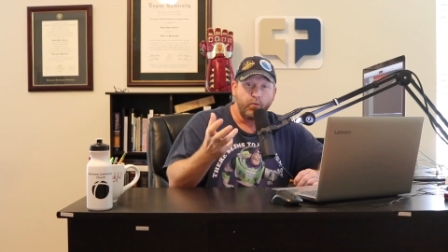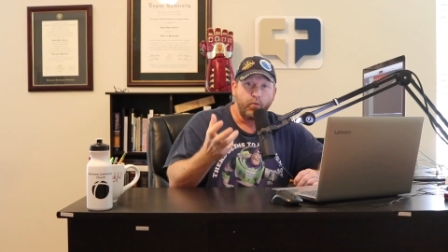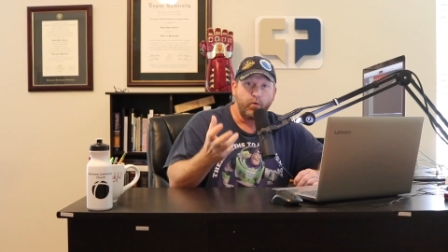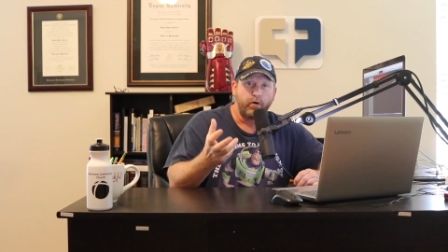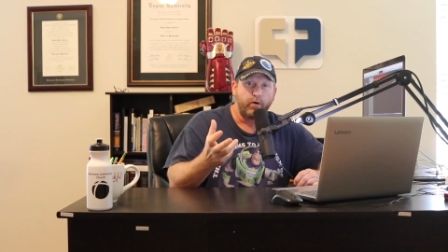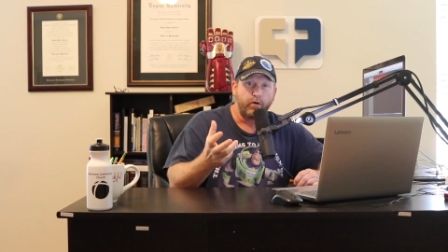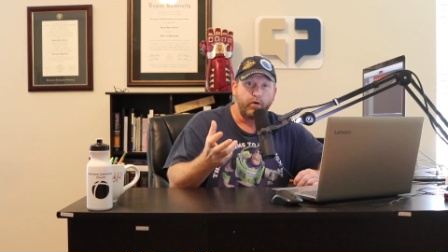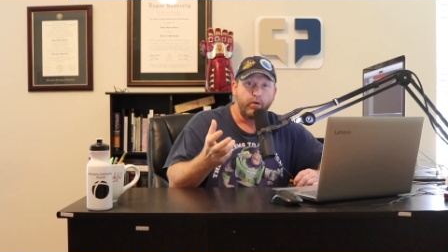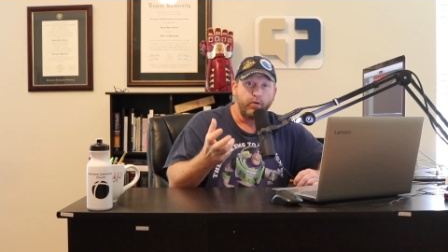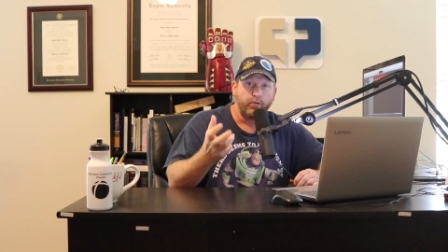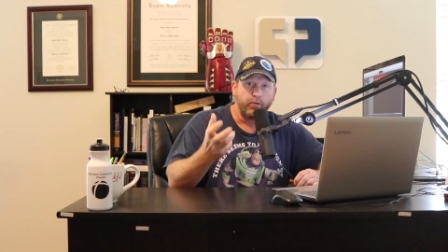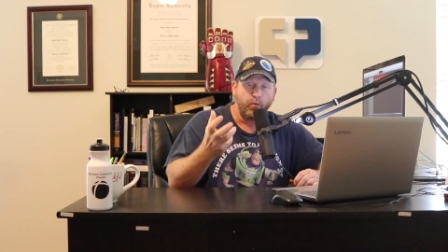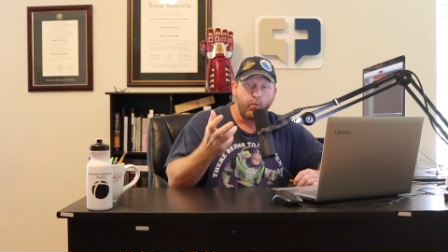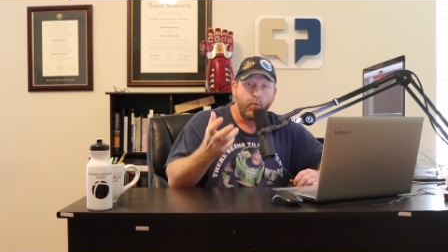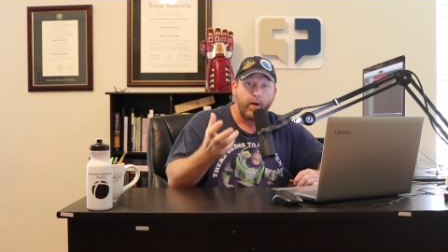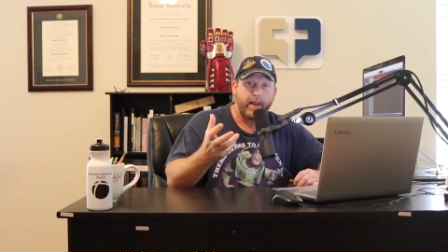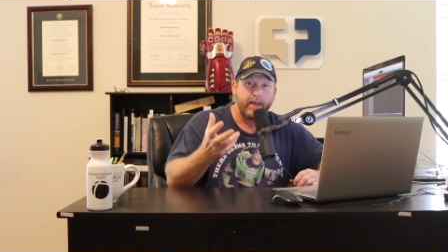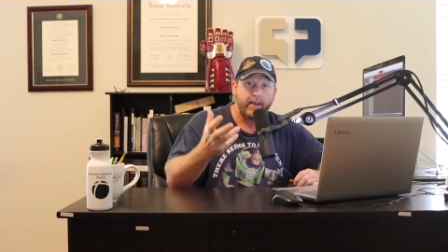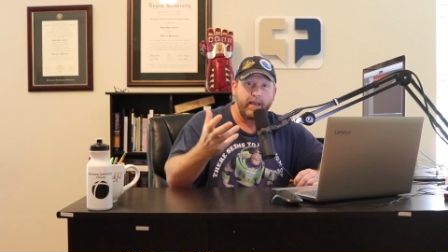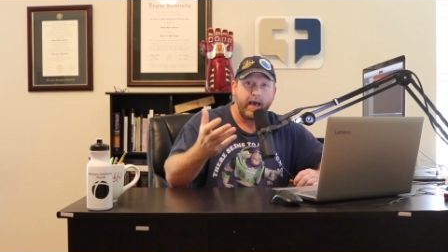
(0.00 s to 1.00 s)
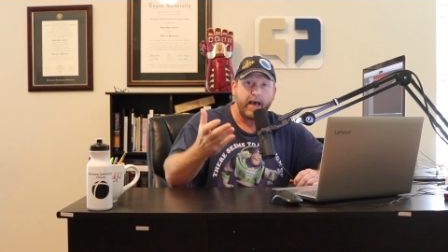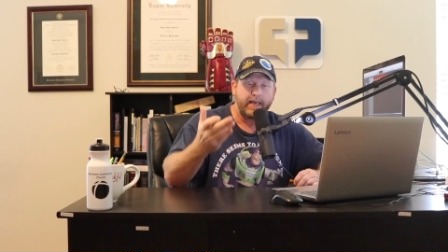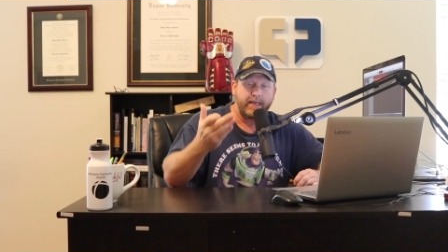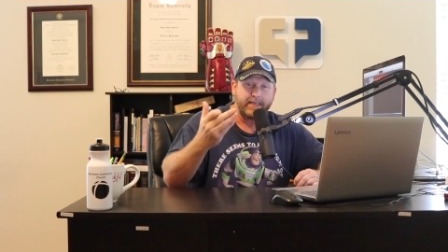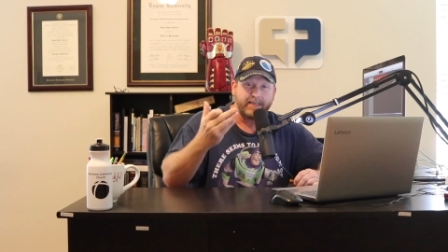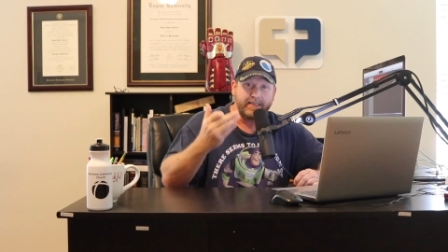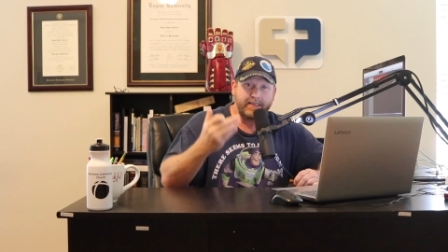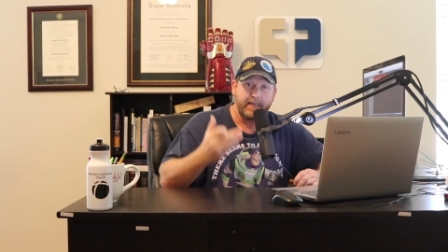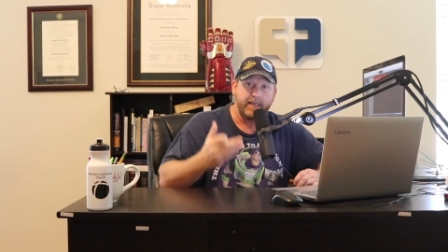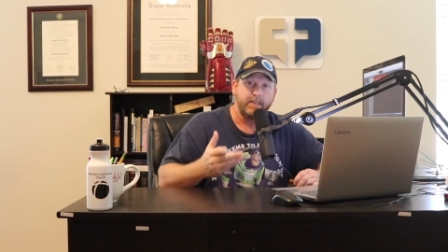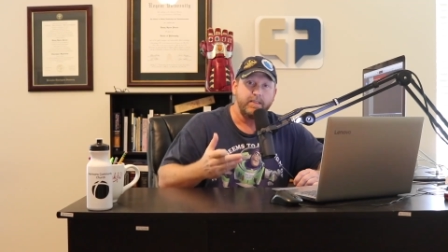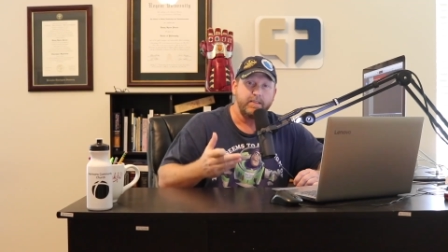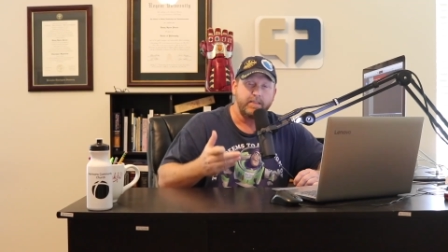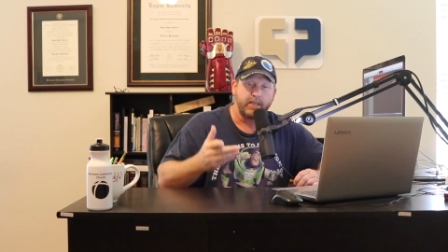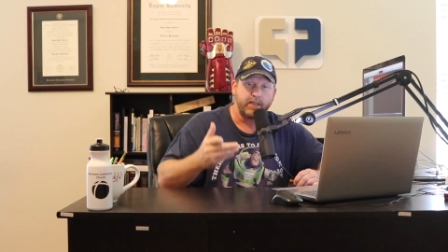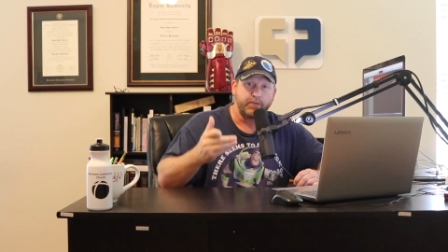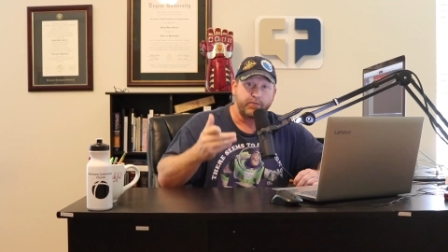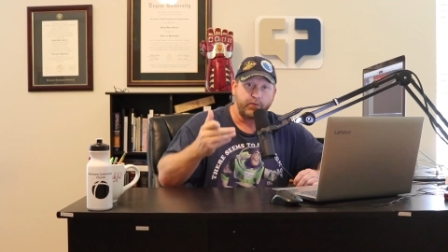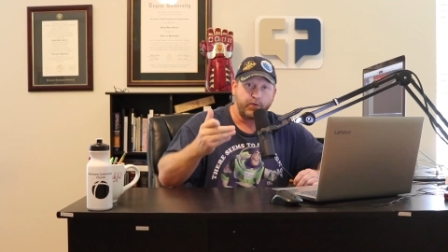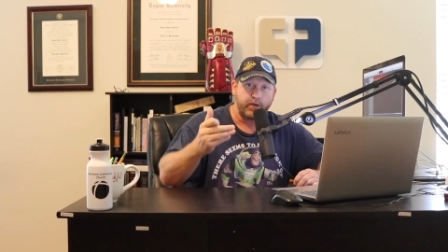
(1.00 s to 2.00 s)
the world the way God
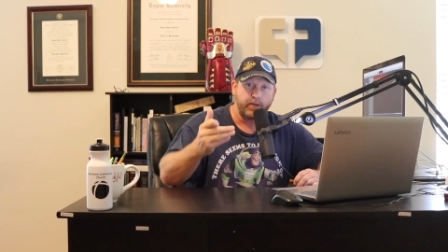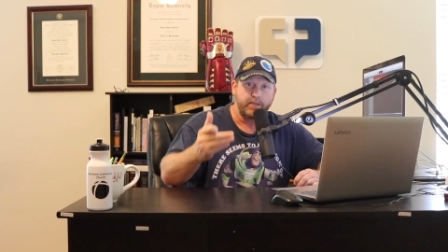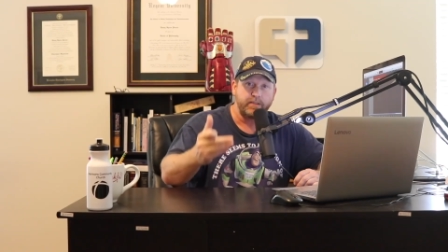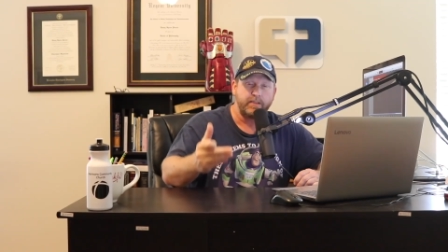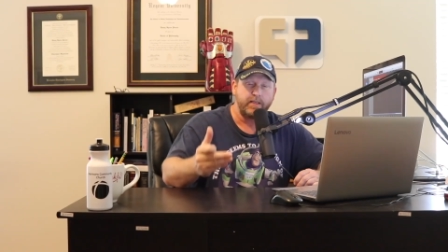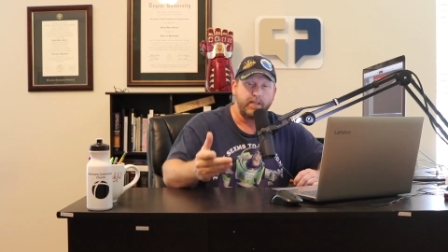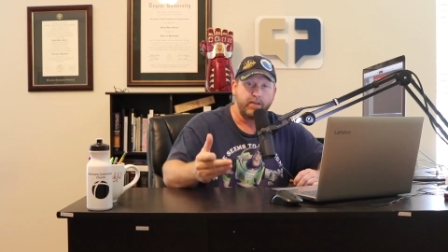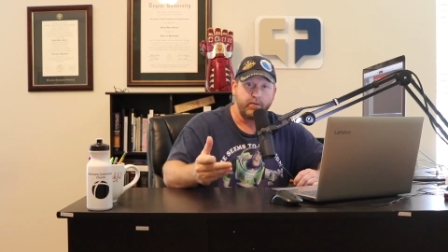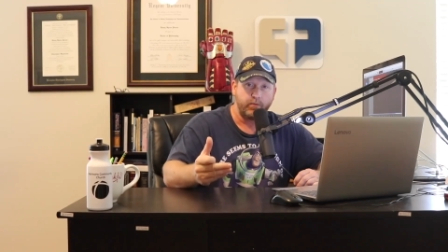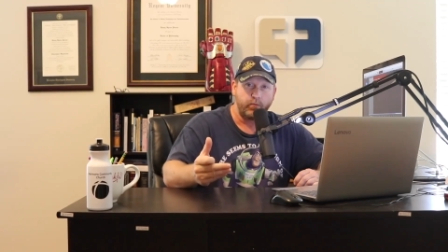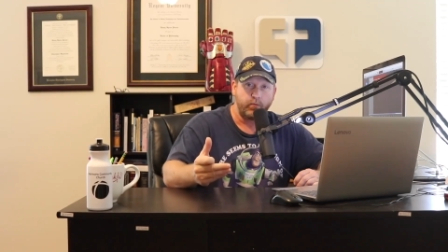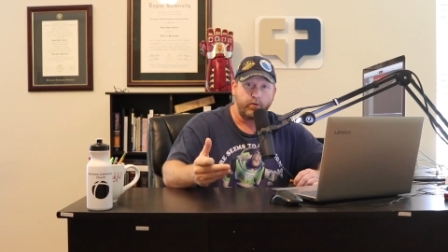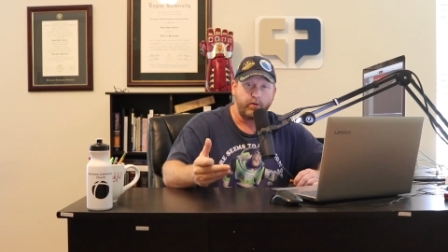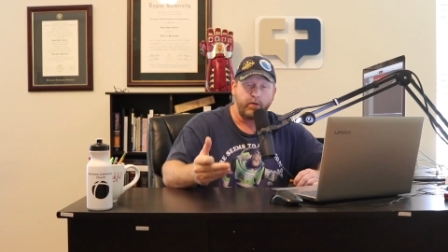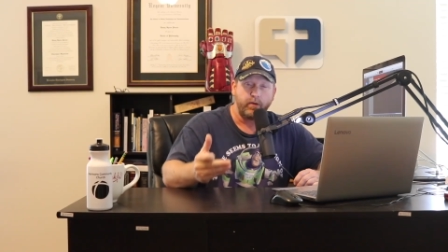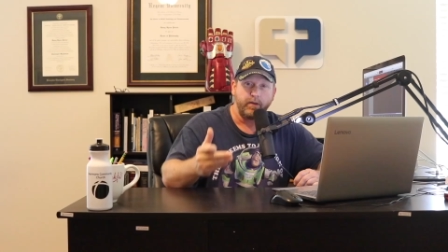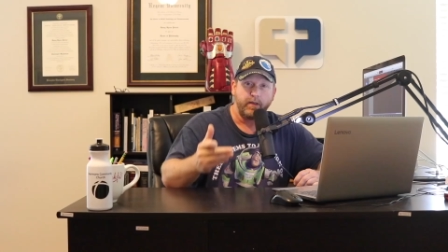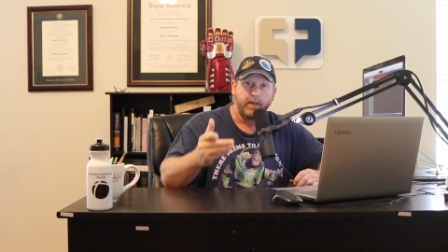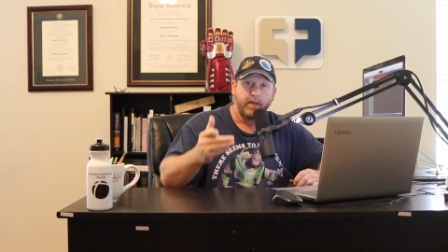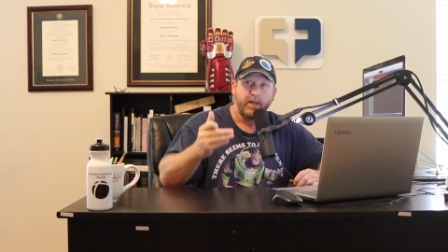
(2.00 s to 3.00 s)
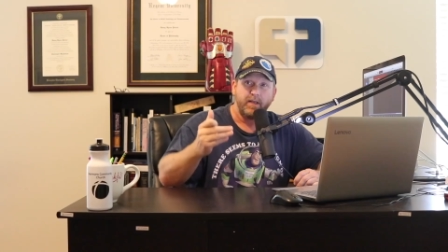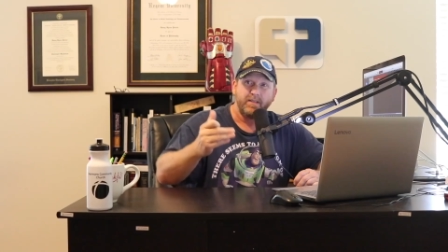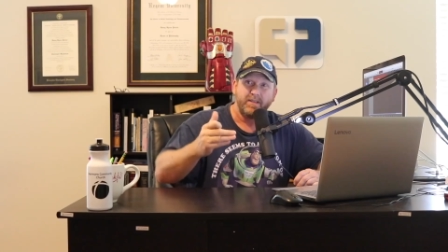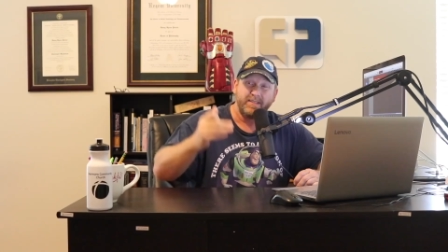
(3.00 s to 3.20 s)
intends us for to see the world,